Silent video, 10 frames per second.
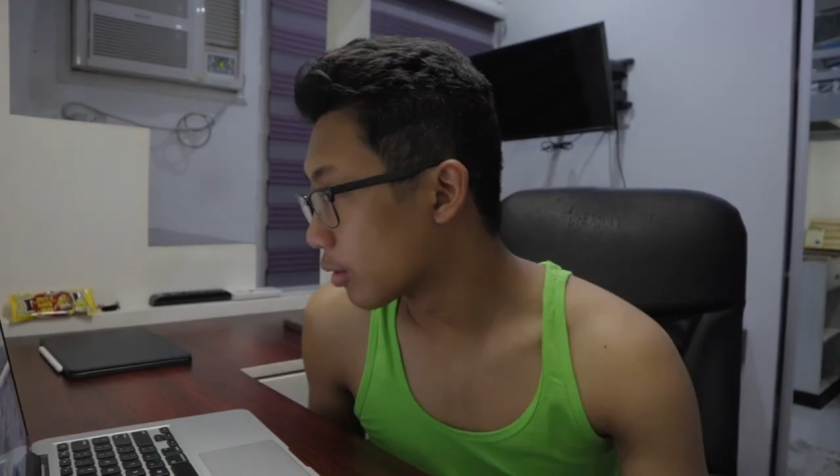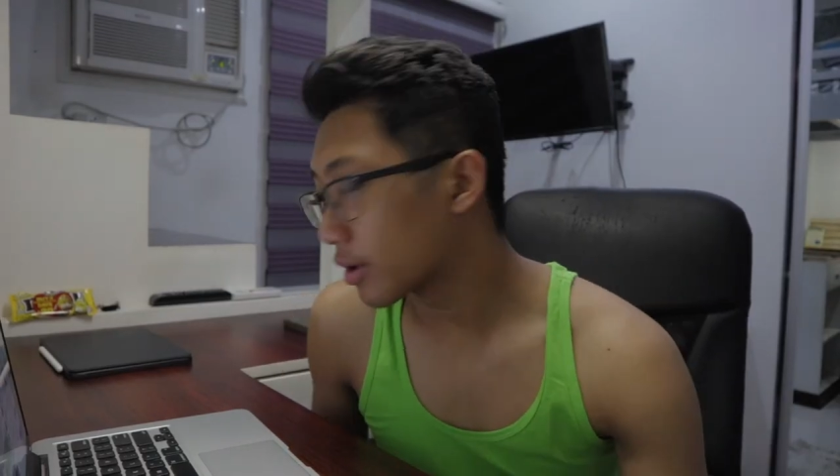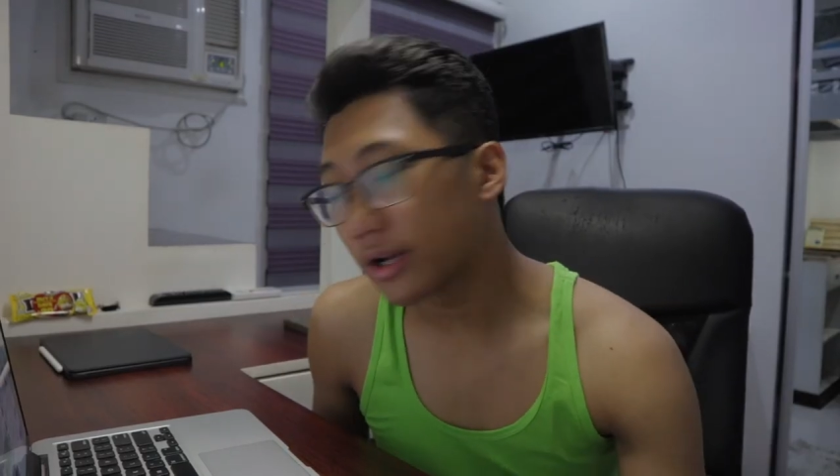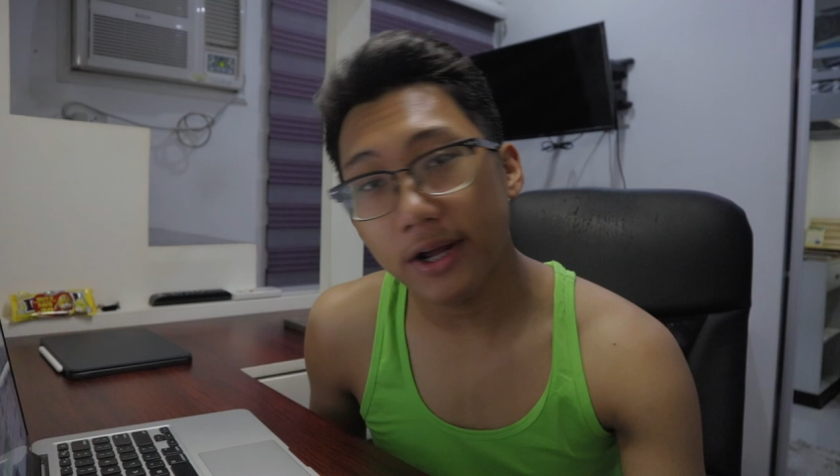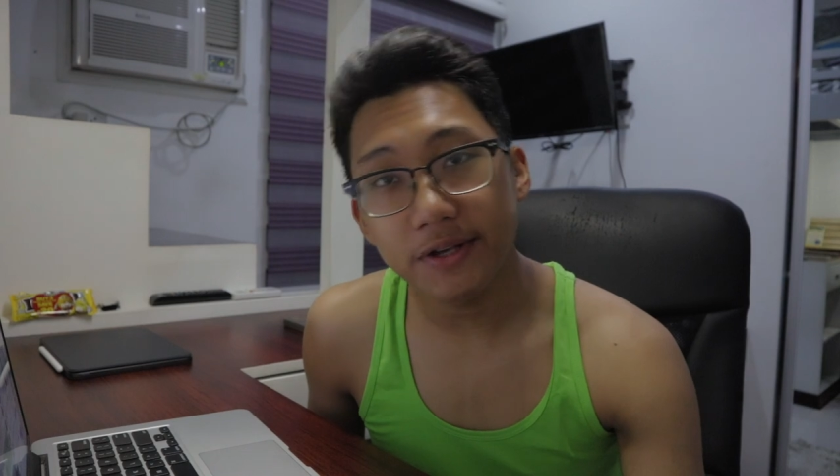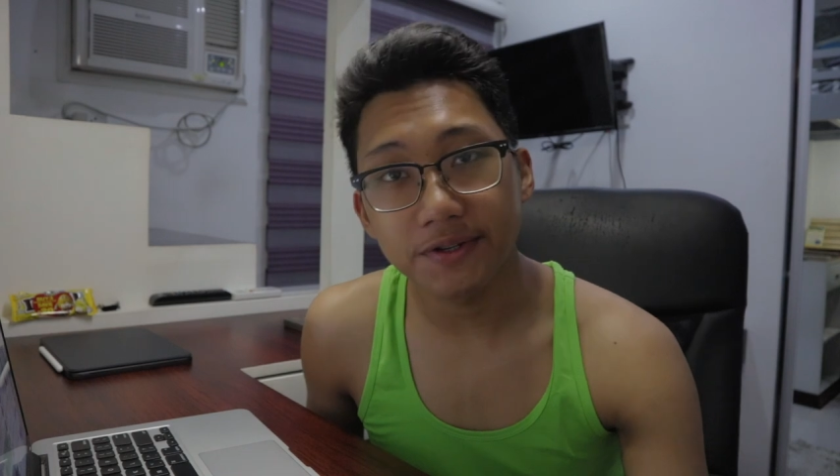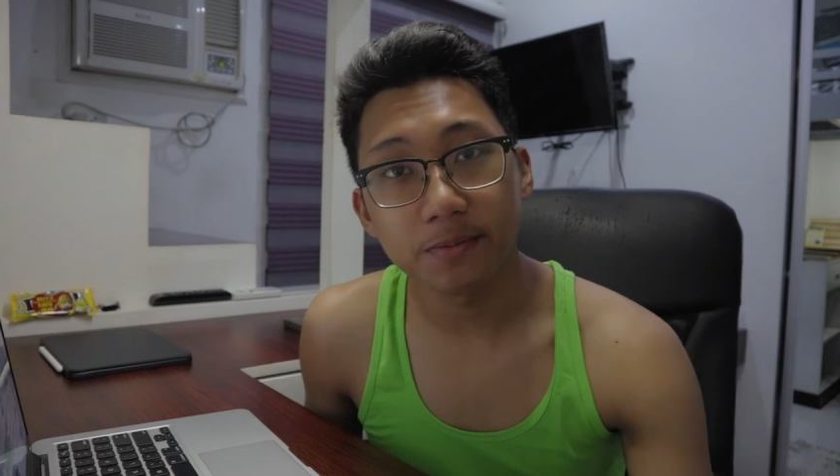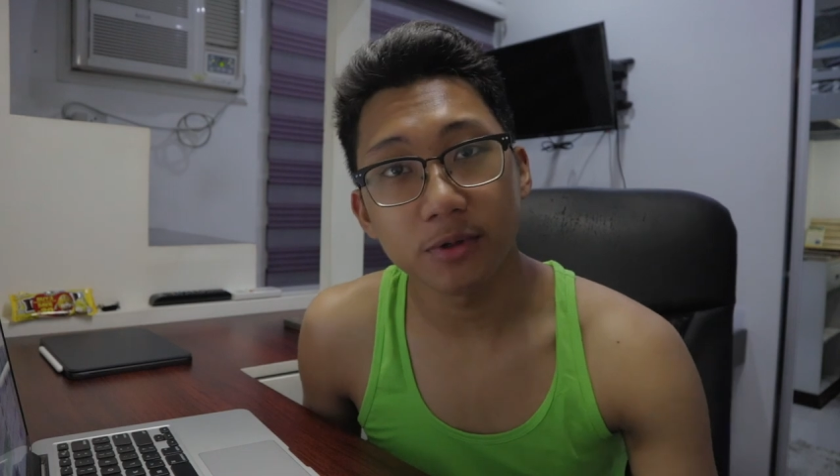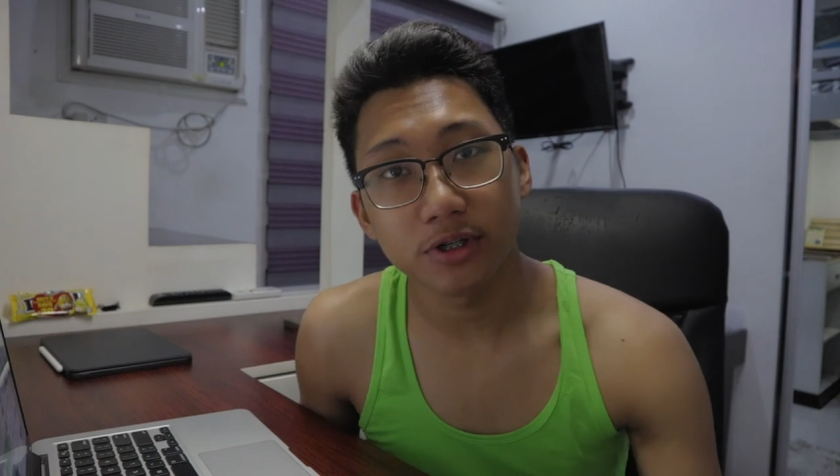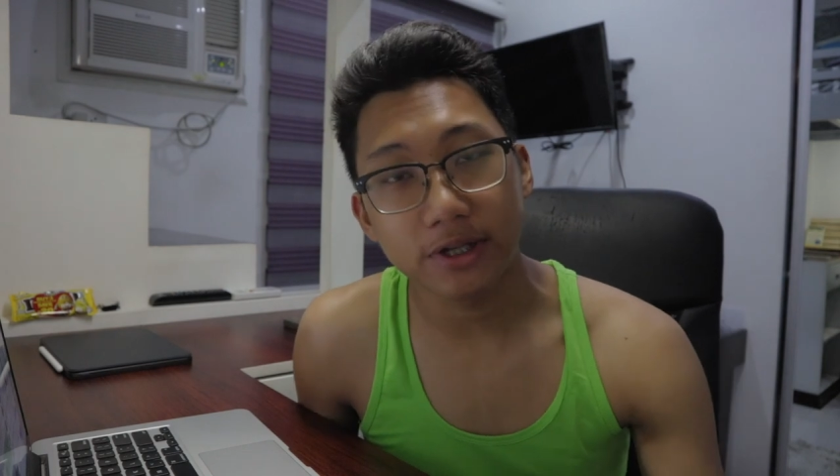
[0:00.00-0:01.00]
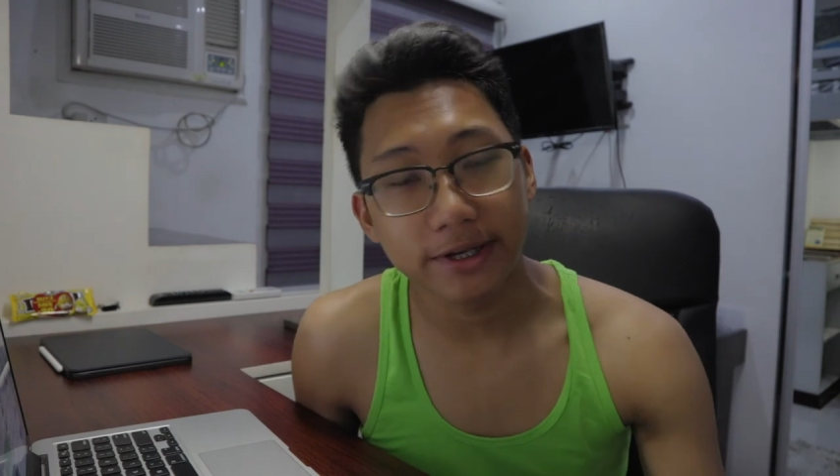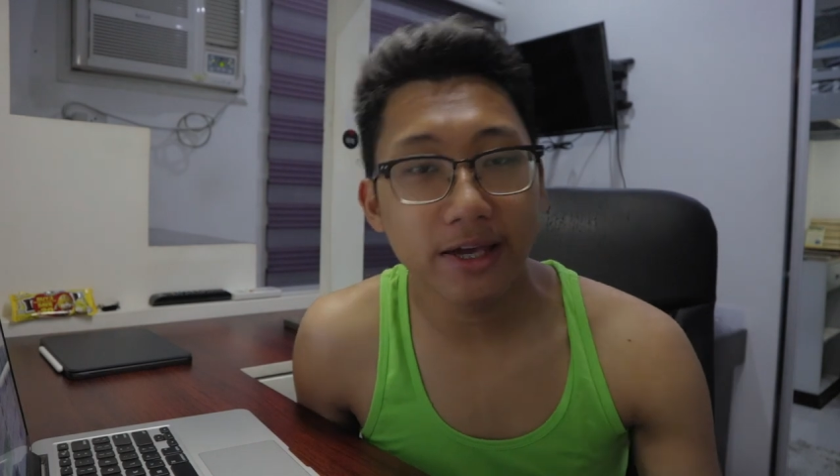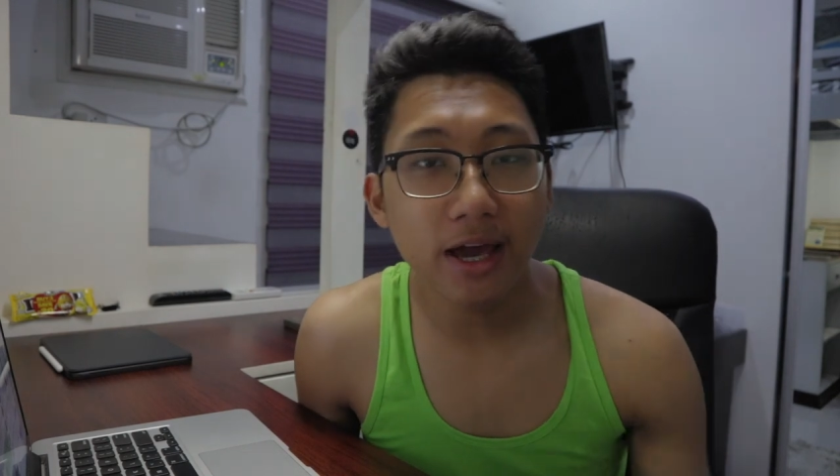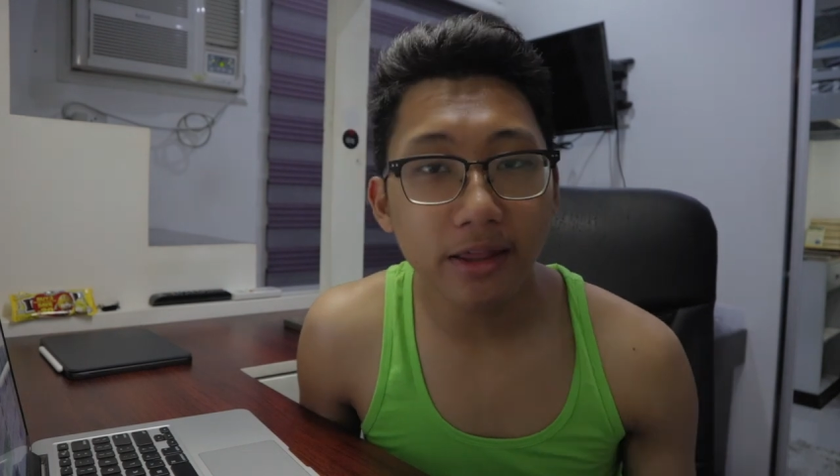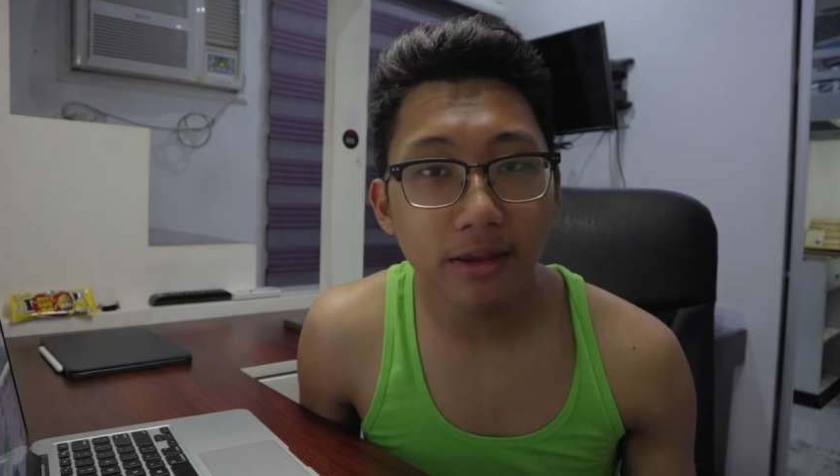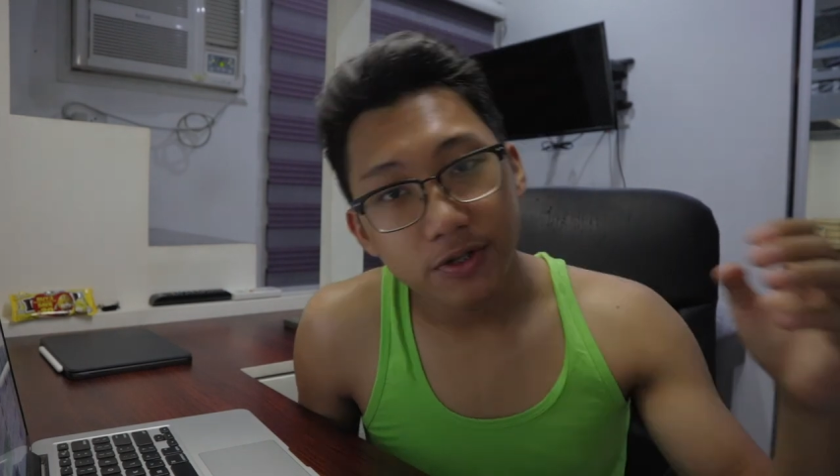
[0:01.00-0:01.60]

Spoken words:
organized as much as I can.